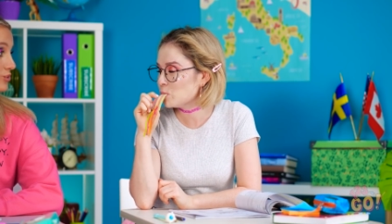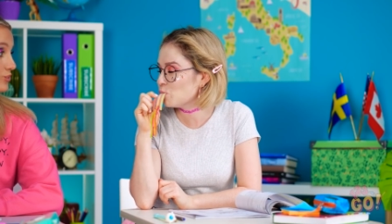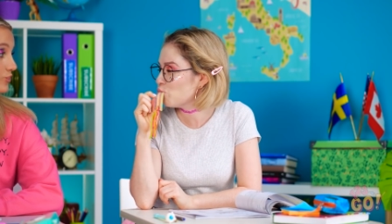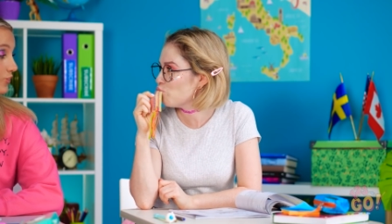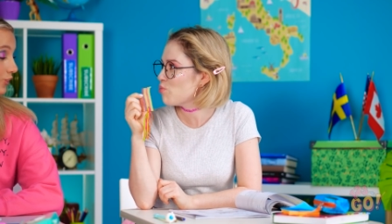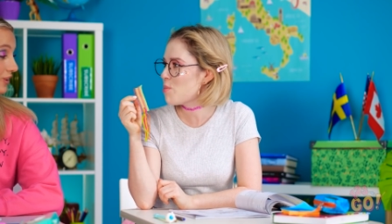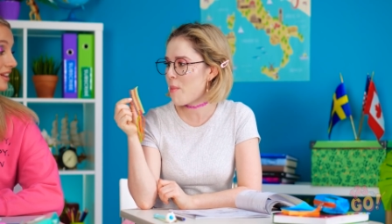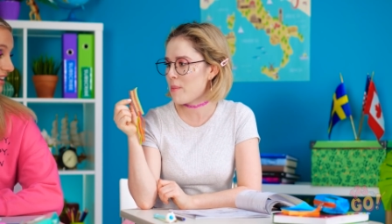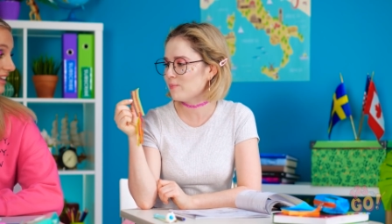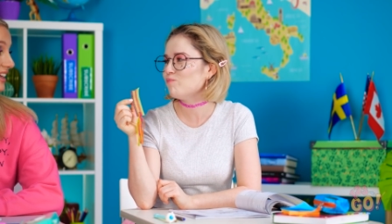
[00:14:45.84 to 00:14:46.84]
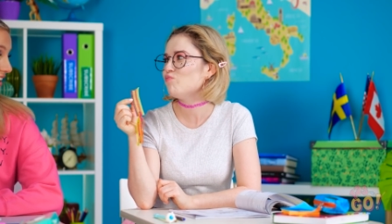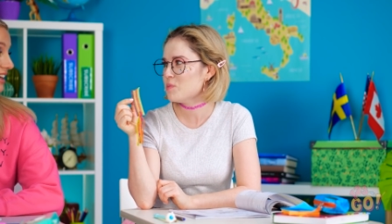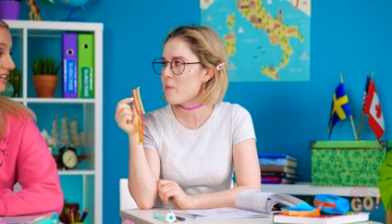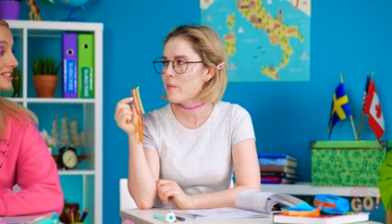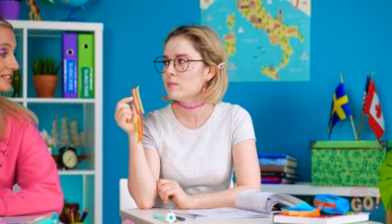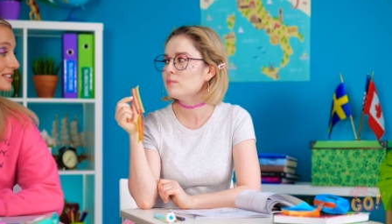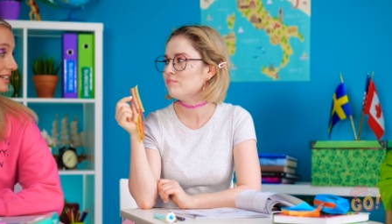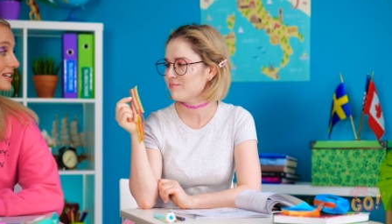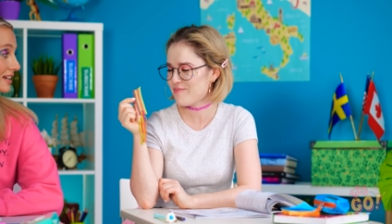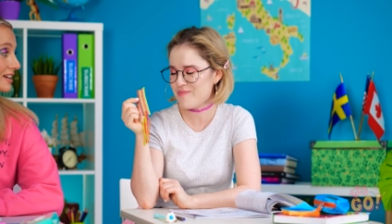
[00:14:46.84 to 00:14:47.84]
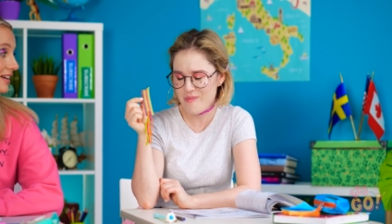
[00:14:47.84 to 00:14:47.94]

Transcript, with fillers: I couldn't wait one more second.